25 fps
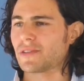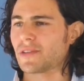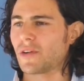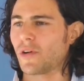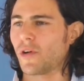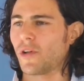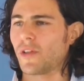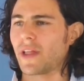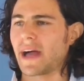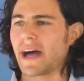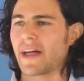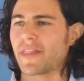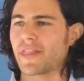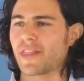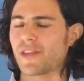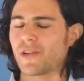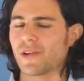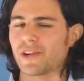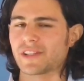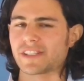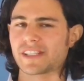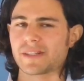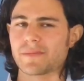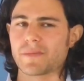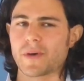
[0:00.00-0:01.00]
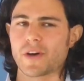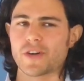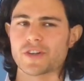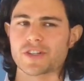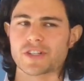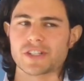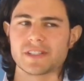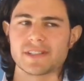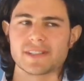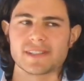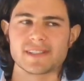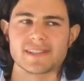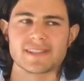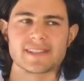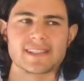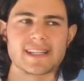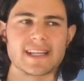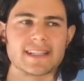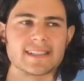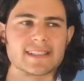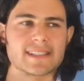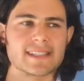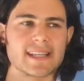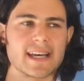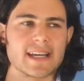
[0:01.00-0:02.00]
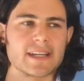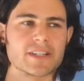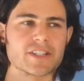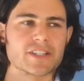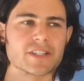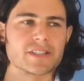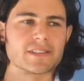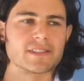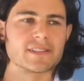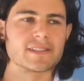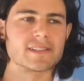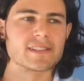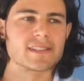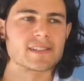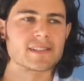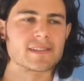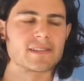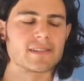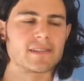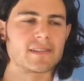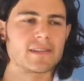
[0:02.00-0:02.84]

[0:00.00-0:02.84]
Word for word: all our thoughts, emotions, and sensations?